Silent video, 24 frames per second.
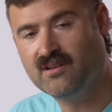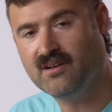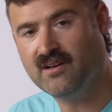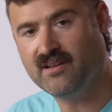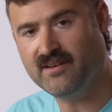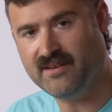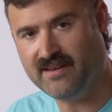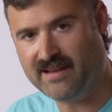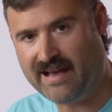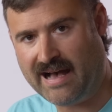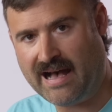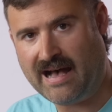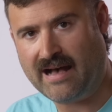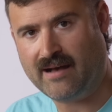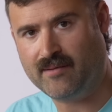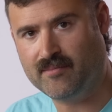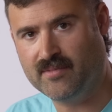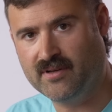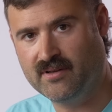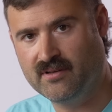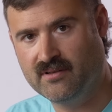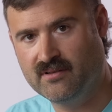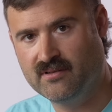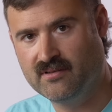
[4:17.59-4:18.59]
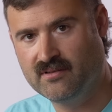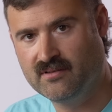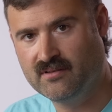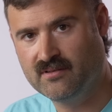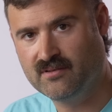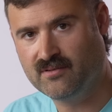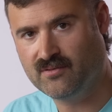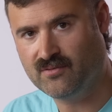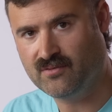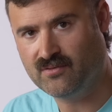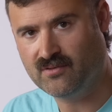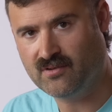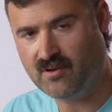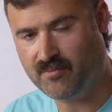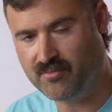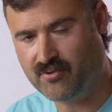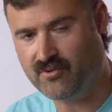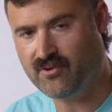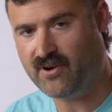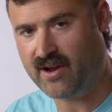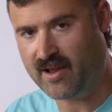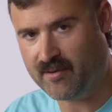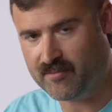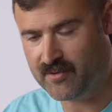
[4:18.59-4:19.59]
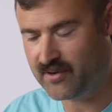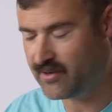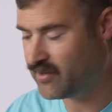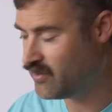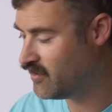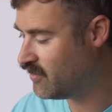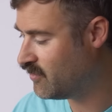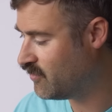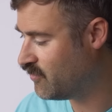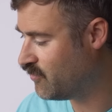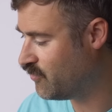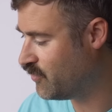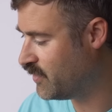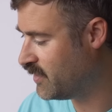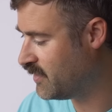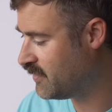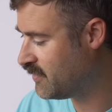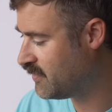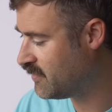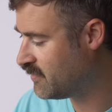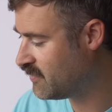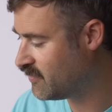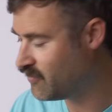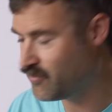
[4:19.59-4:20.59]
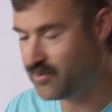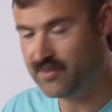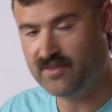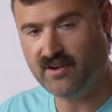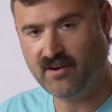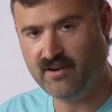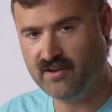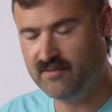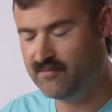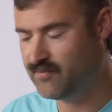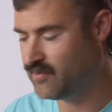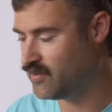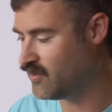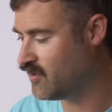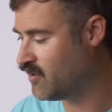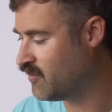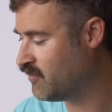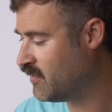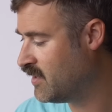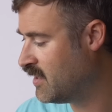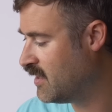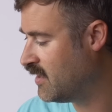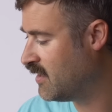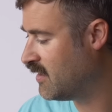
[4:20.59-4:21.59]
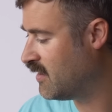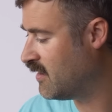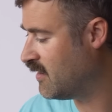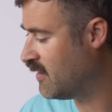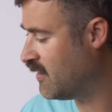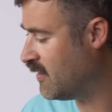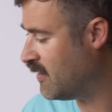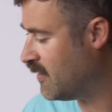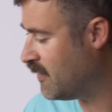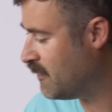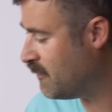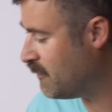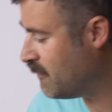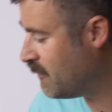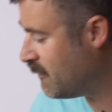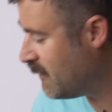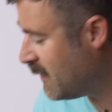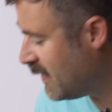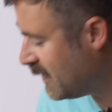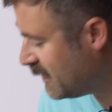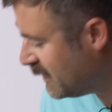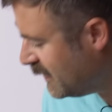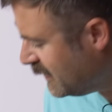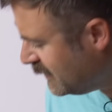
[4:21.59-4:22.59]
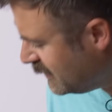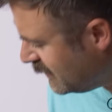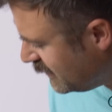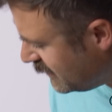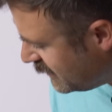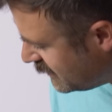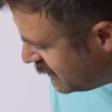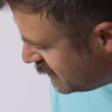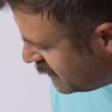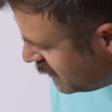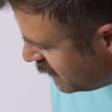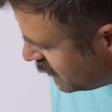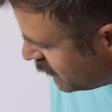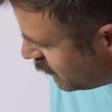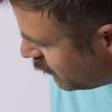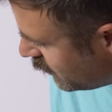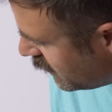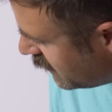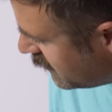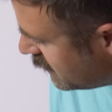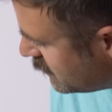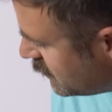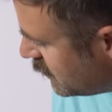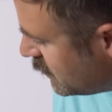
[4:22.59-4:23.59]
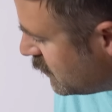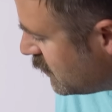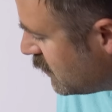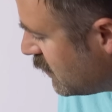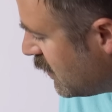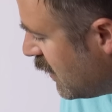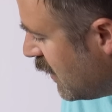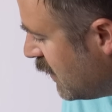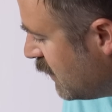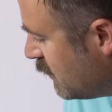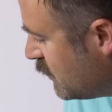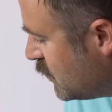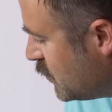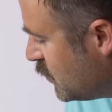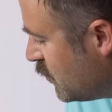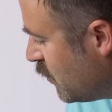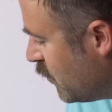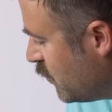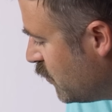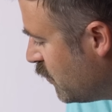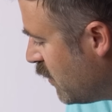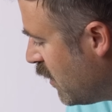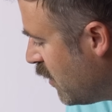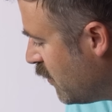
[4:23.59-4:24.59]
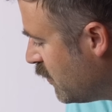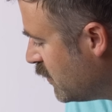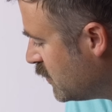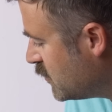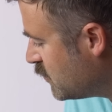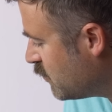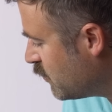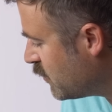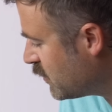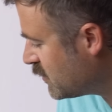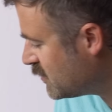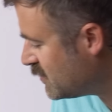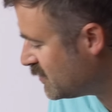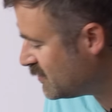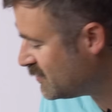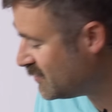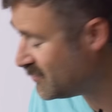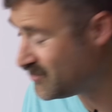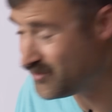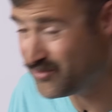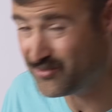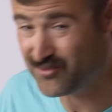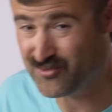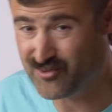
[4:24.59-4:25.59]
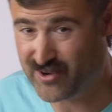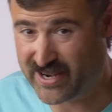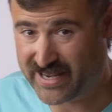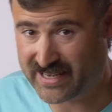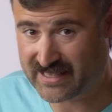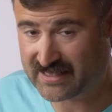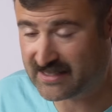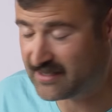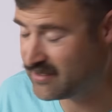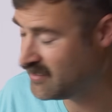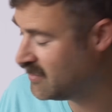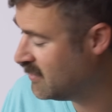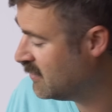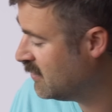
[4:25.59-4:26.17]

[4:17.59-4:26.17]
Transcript: a knob, a parameter, with our envelope. I think the easiest way to just kind of show you how this works is to do rate.